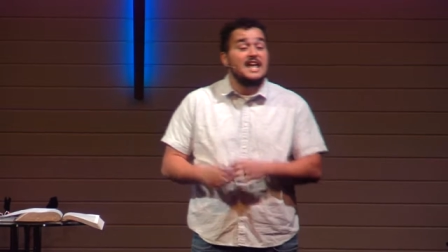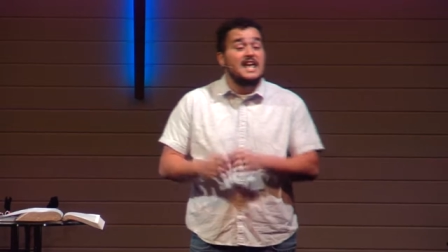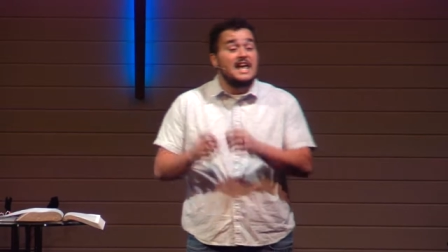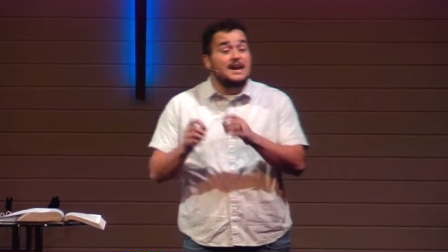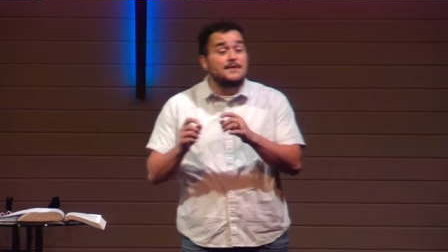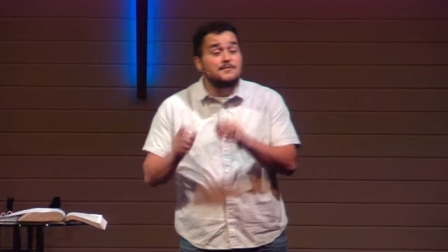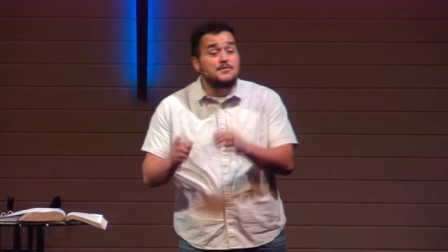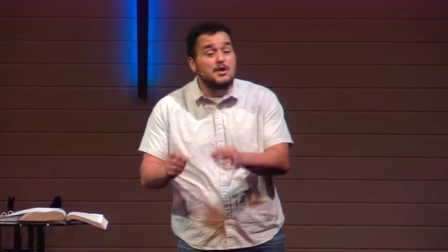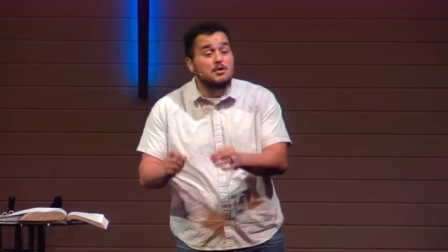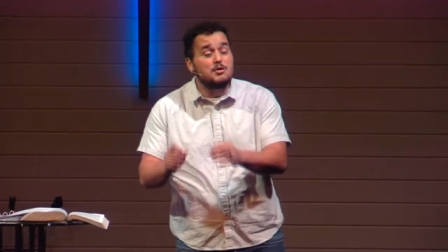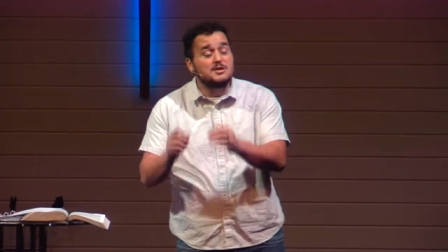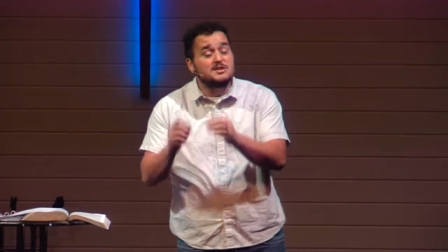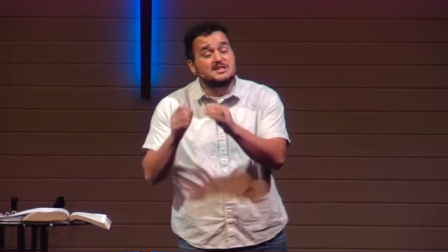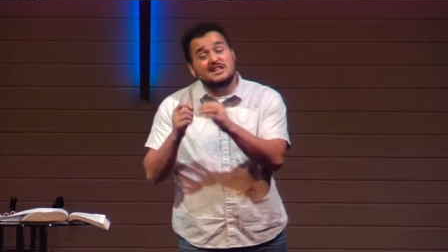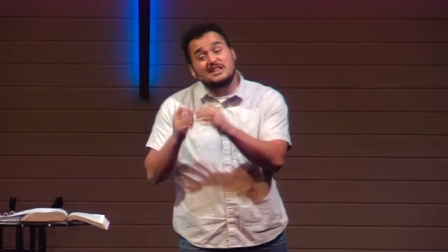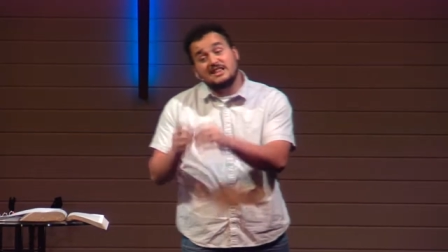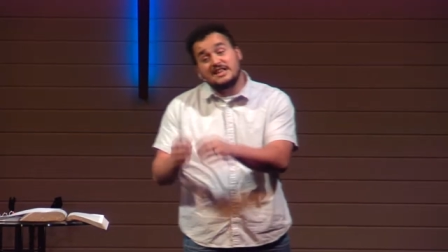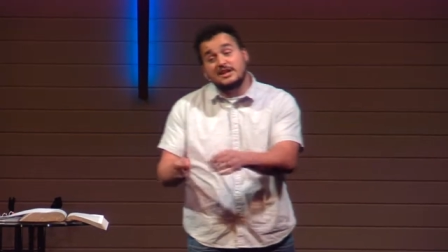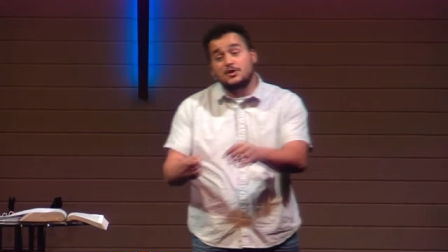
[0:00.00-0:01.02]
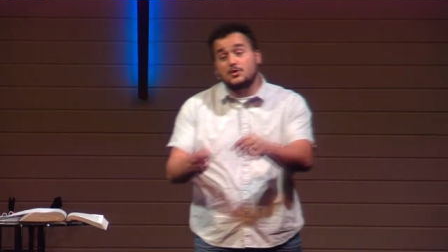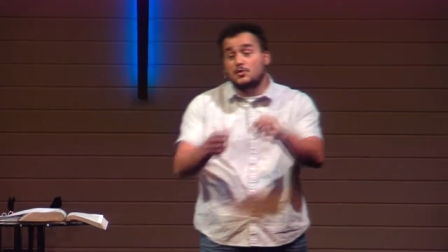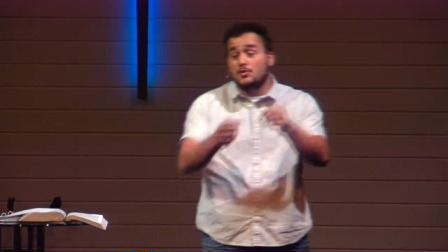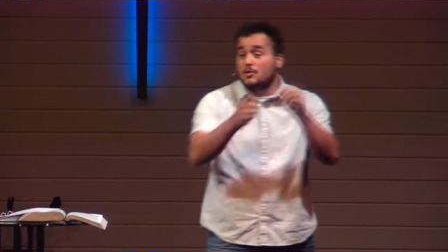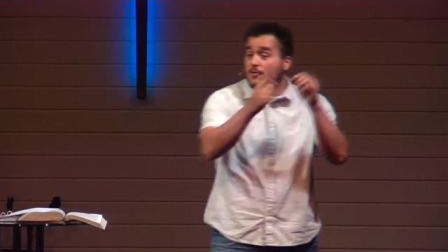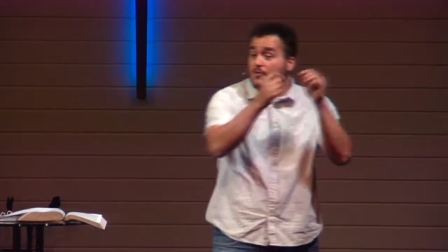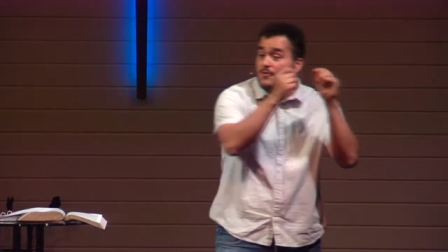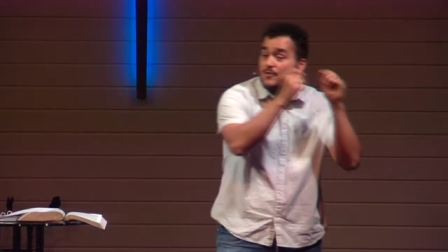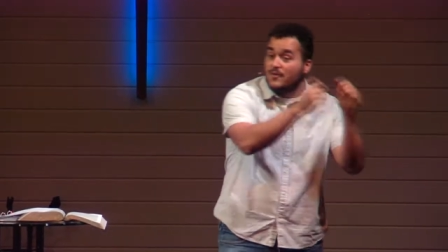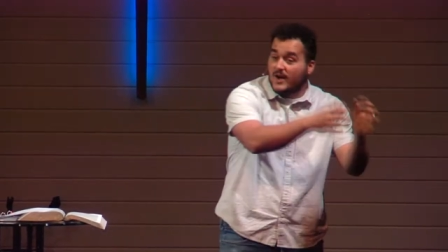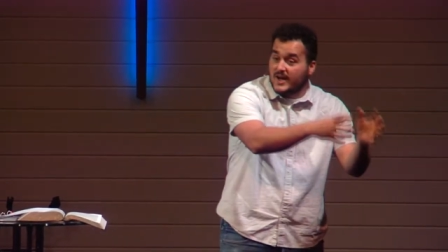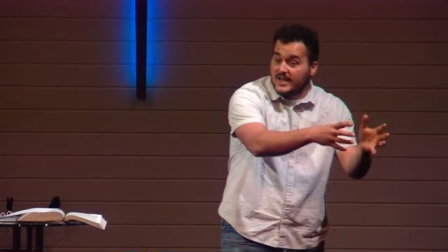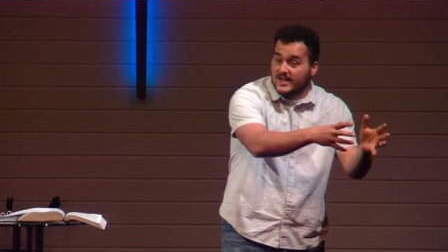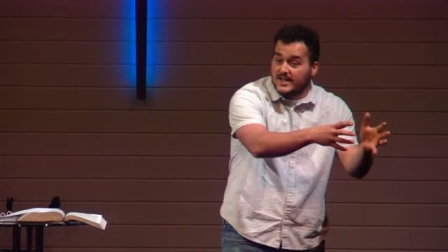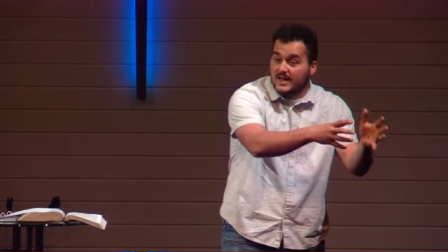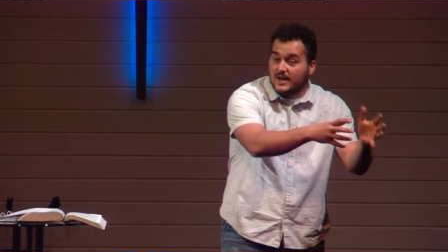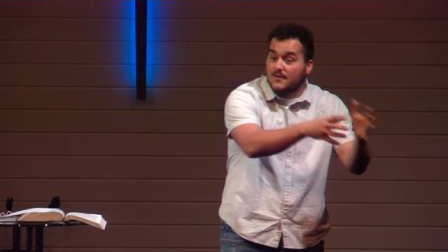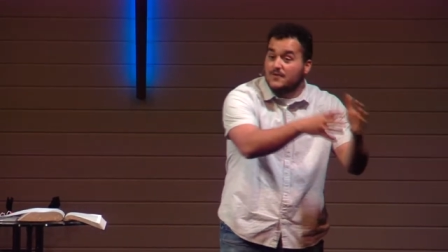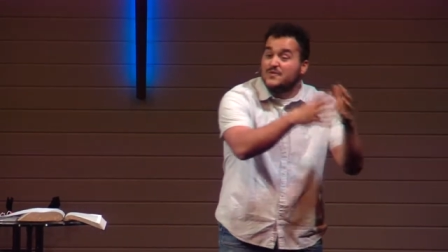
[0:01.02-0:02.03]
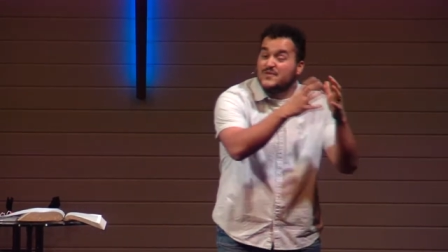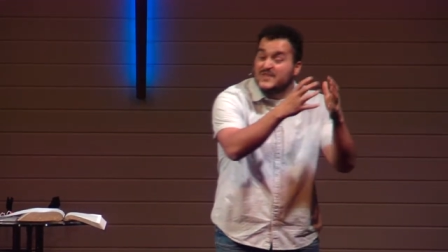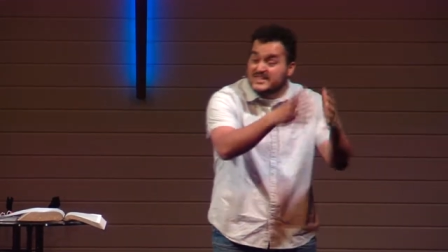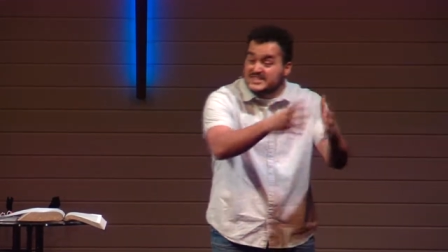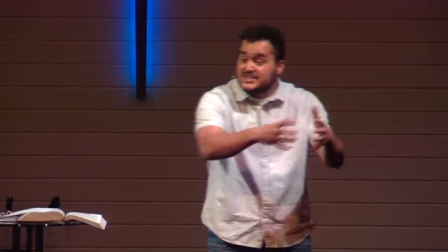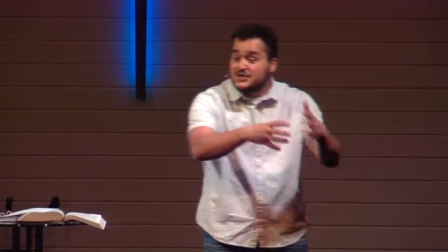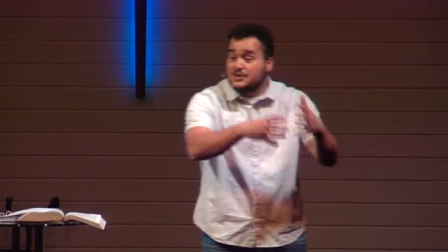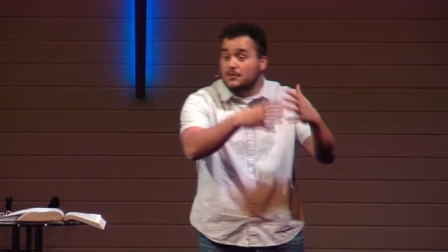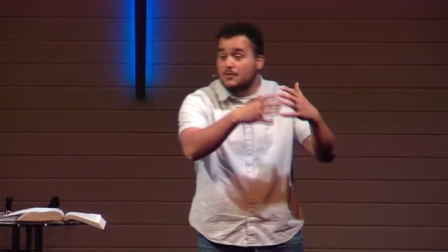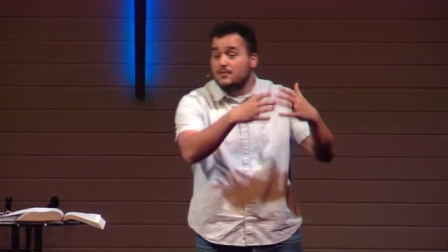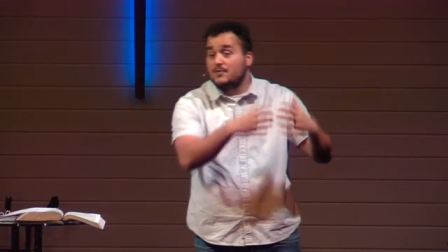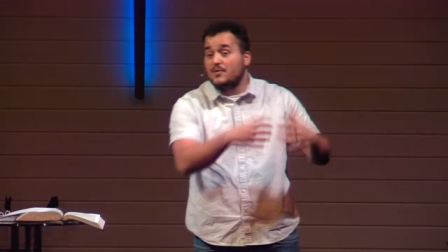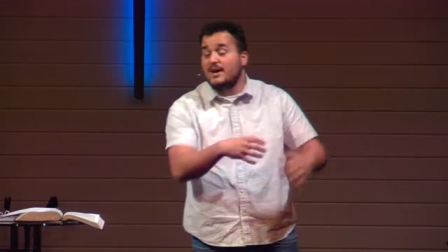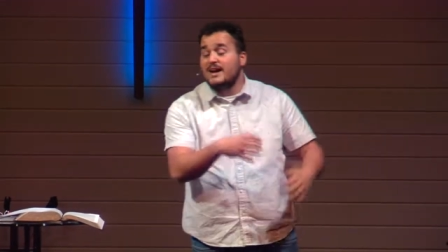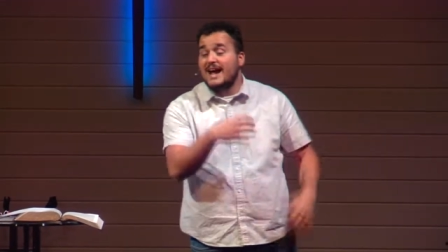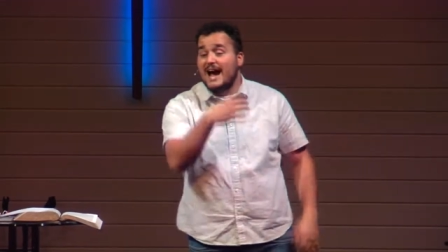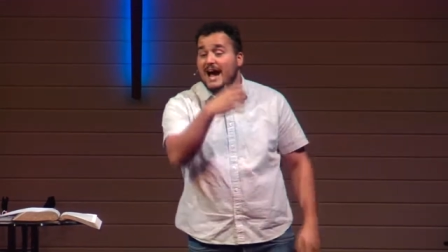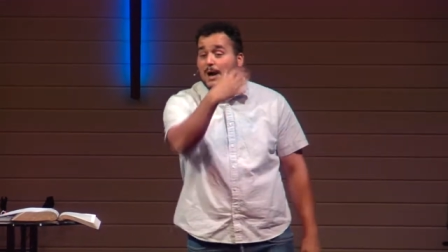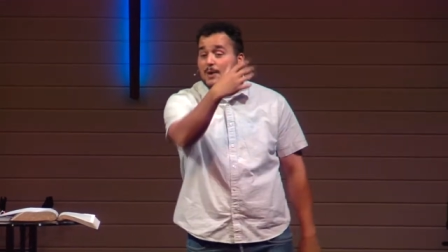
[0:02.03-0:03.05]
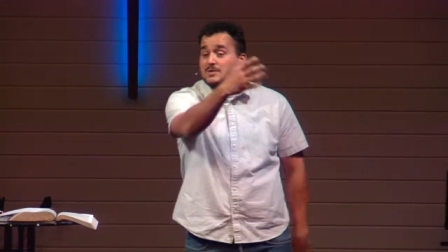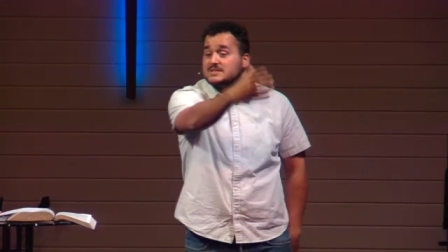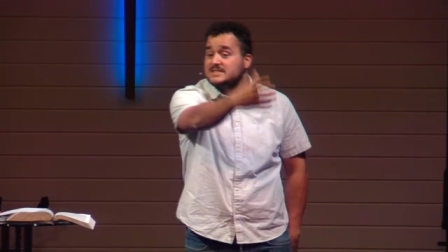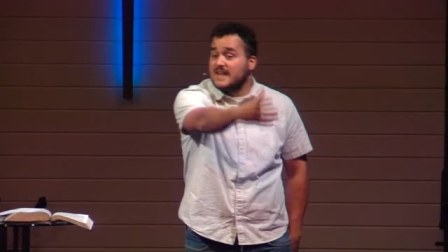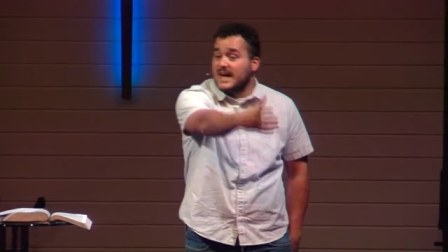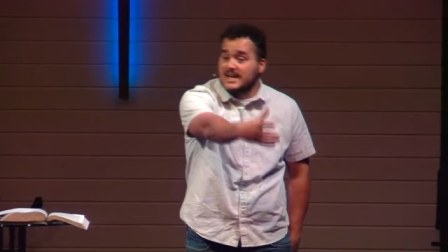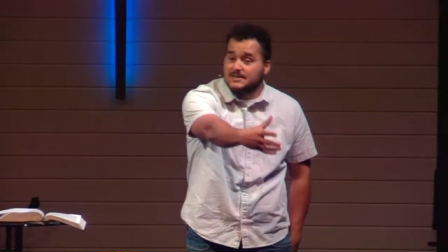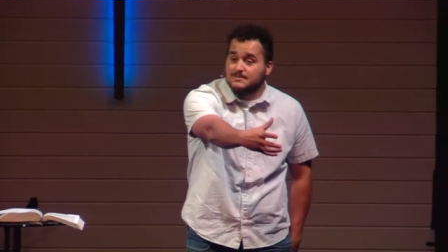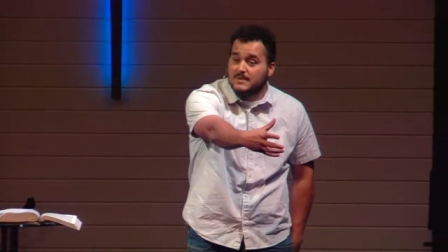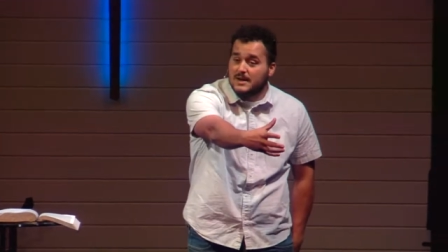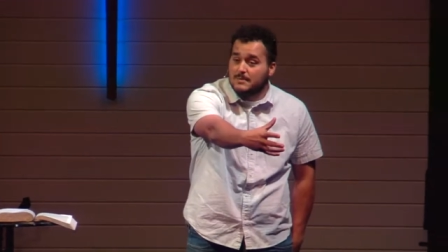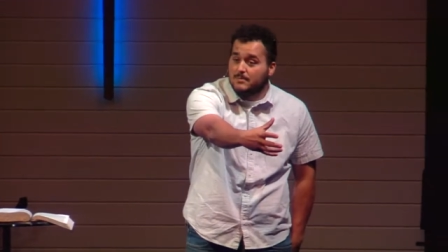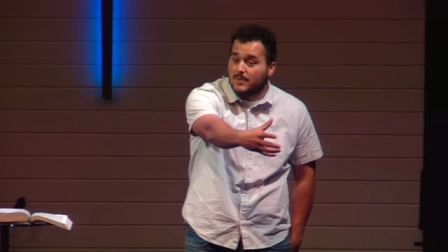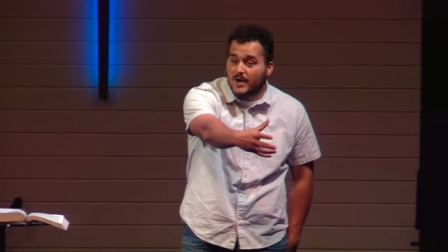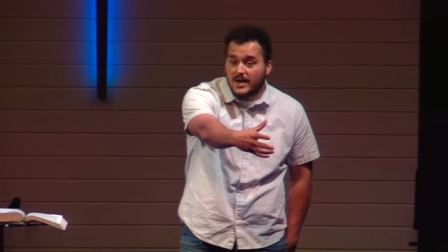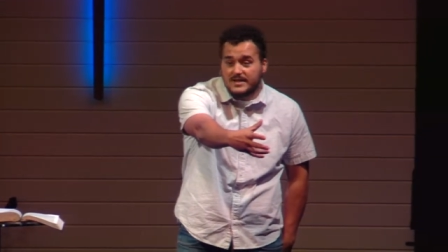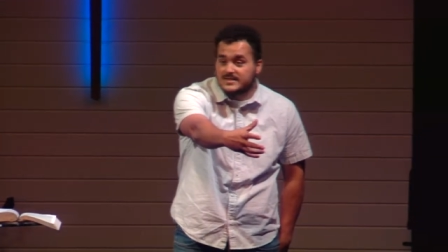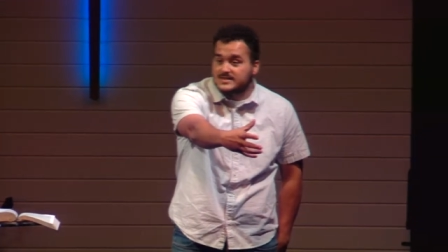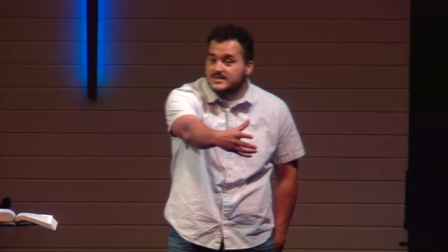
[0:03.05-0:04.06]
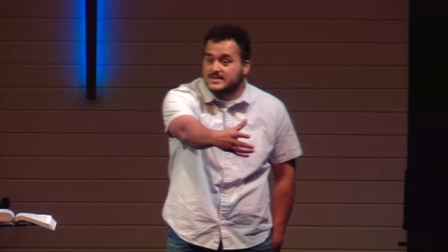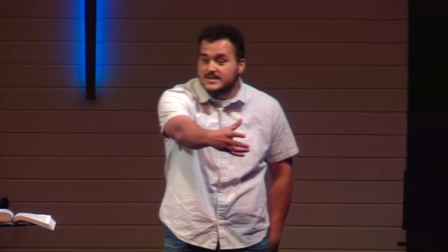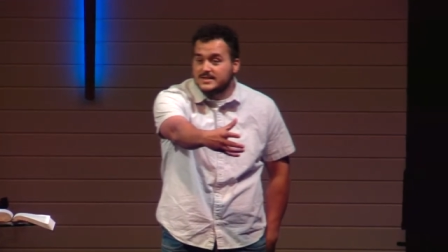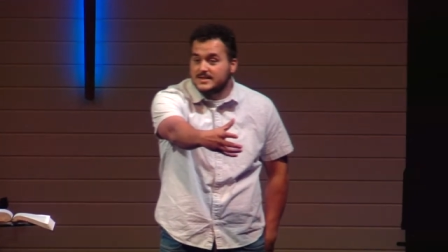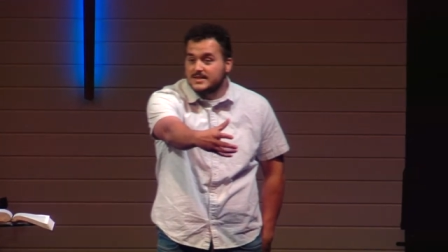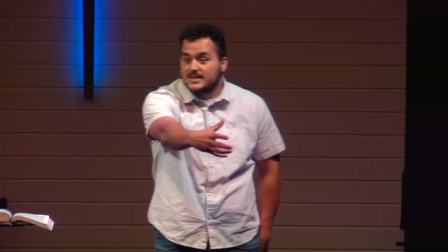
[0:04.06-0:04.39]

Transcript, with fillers: if there is a literal fight, a physical fight outside of my bus,